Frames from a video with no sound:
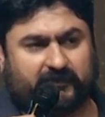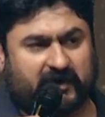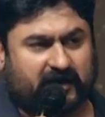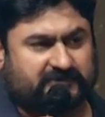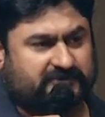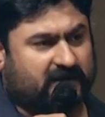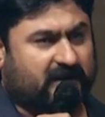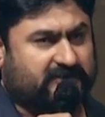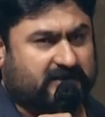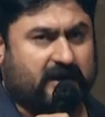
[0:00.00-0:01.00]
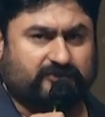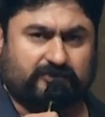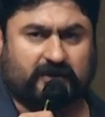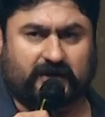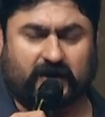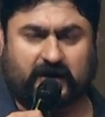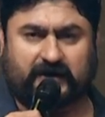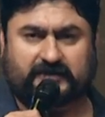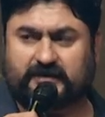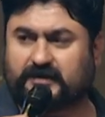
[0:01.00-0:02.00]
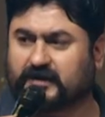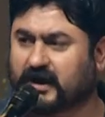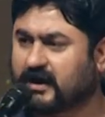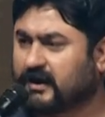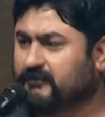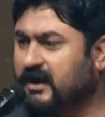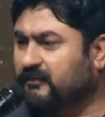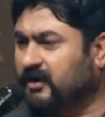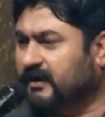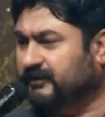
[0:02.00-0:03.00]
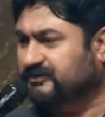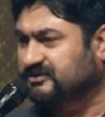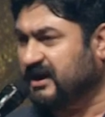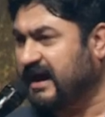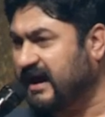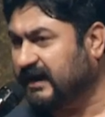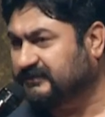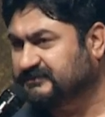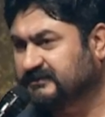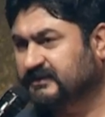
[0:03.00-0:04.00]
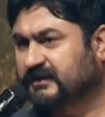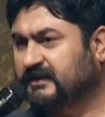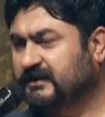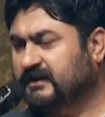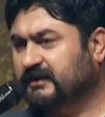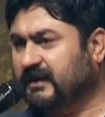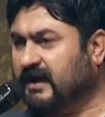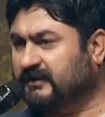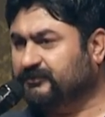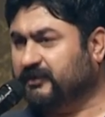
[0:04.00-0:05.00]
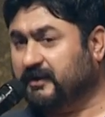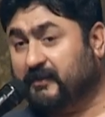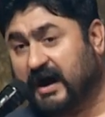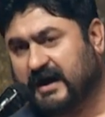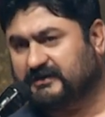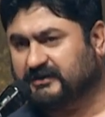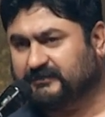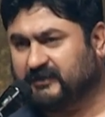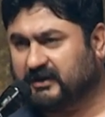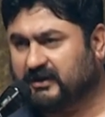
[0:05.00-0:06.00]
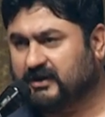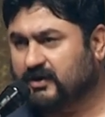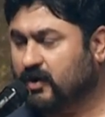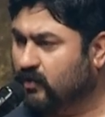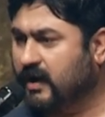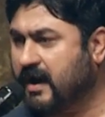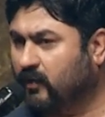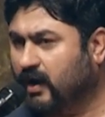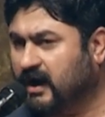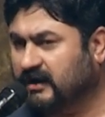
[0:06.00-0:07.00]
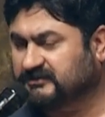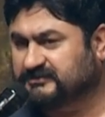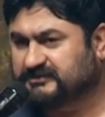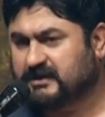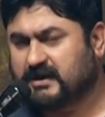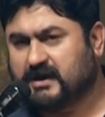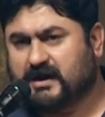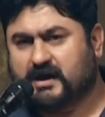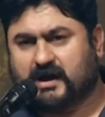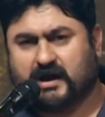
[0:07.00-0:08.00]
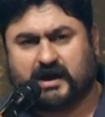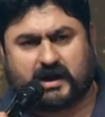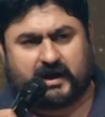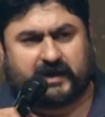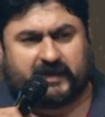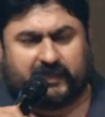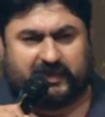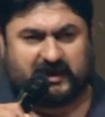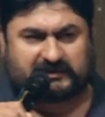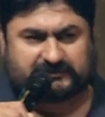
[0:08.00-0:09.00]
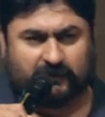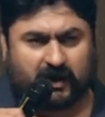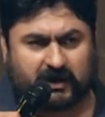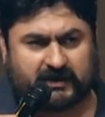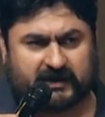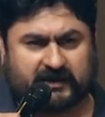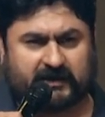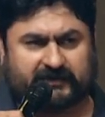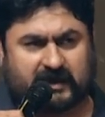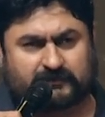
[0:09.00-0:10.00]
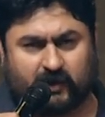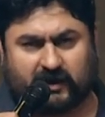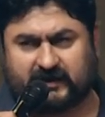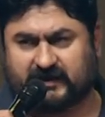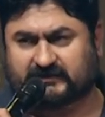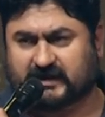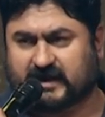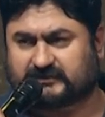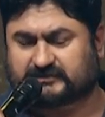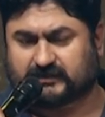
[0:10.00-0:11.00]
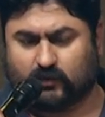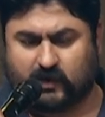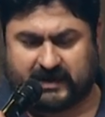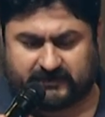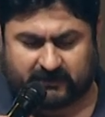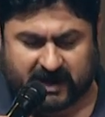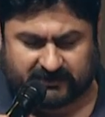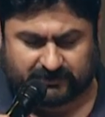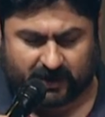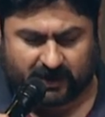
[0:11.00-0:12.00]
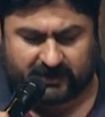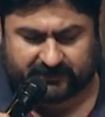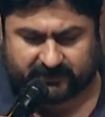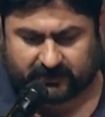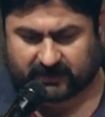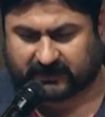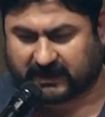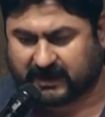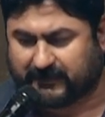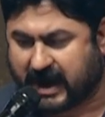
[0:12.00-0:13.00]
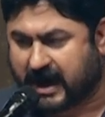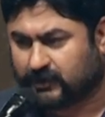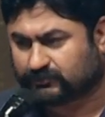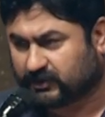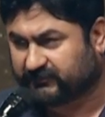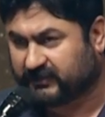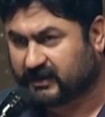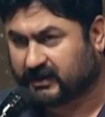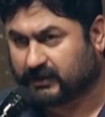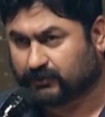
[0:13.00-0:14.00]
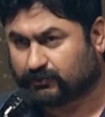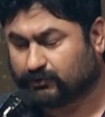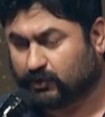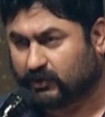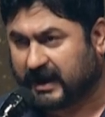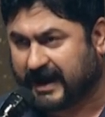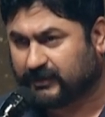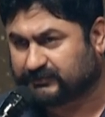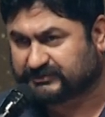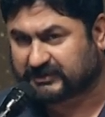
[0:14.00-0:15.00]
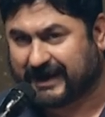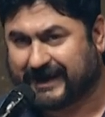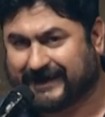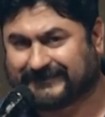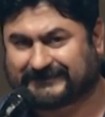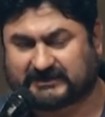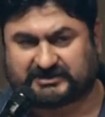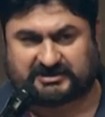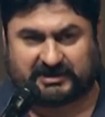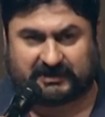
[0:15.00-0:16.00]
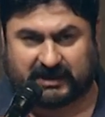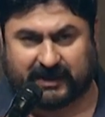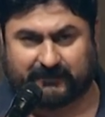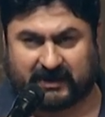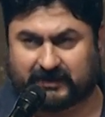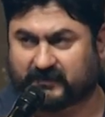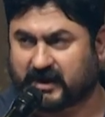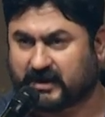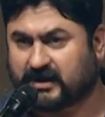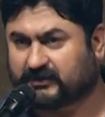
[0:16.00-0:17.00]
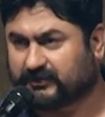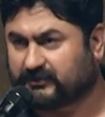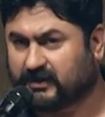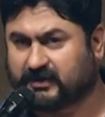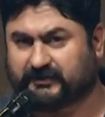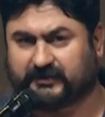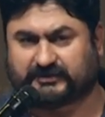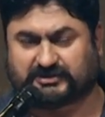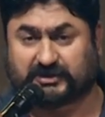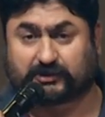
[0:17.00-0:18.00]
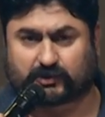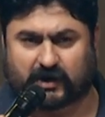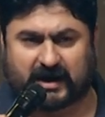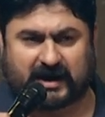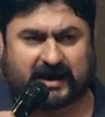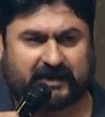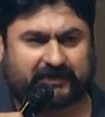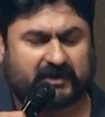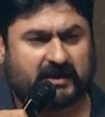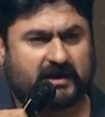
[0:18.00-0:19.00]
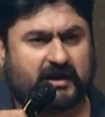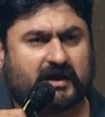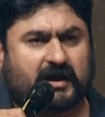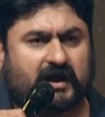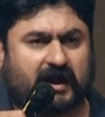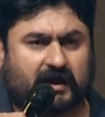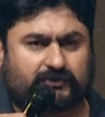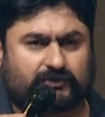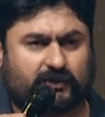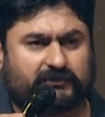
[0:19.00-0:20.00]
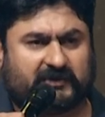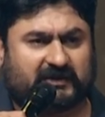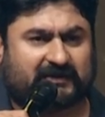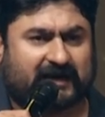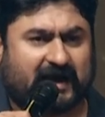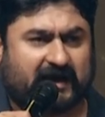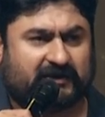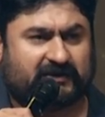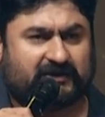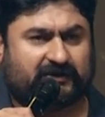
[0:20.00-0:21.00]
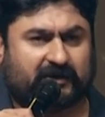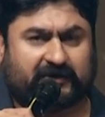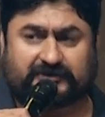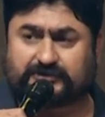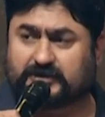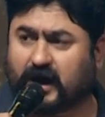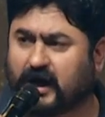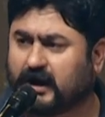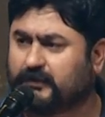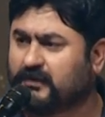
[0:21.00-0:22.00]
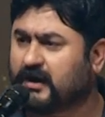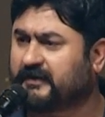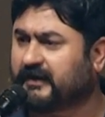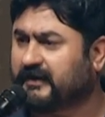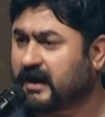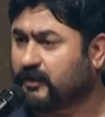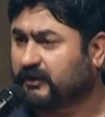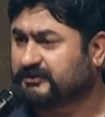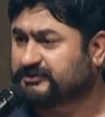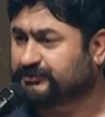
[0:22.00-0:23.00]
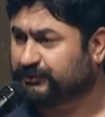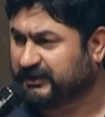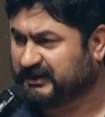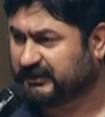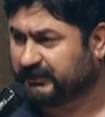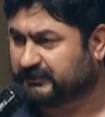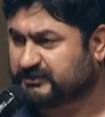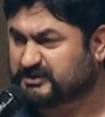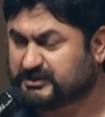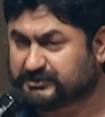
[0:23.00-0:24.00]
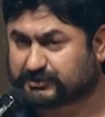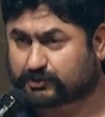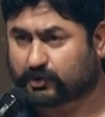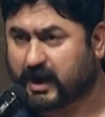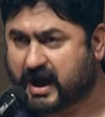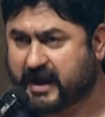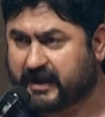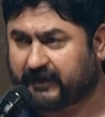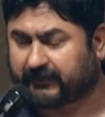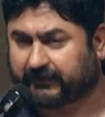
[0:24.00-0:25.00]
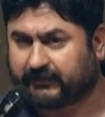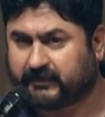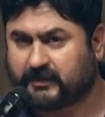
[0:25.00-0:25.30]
but uh, thank to the Lord and my brother Chad, that reminded me who I was. This morning, that morning, that when my daughter came out of the door outside, she came in, my younger daughter, she cried and told me, Daddy, there's Taliban in our street. She's crying.